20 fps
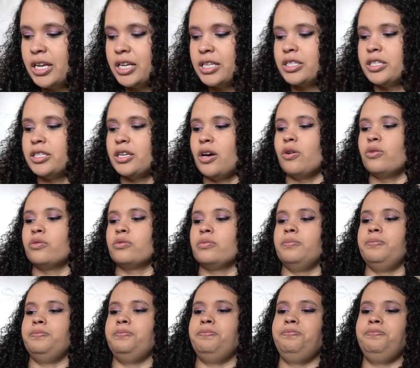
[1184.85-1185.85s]
So
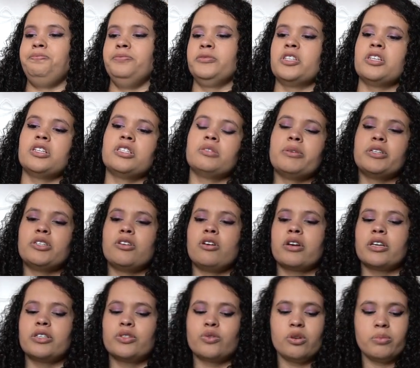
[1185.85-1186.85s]
since my
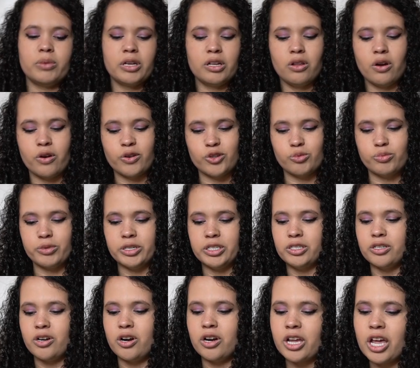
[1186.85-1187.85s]
dog is going to be a large
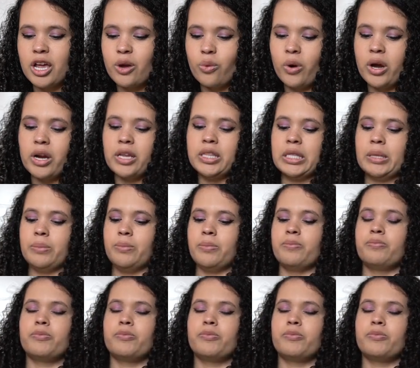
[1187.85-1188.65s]
breed dog, I wanted the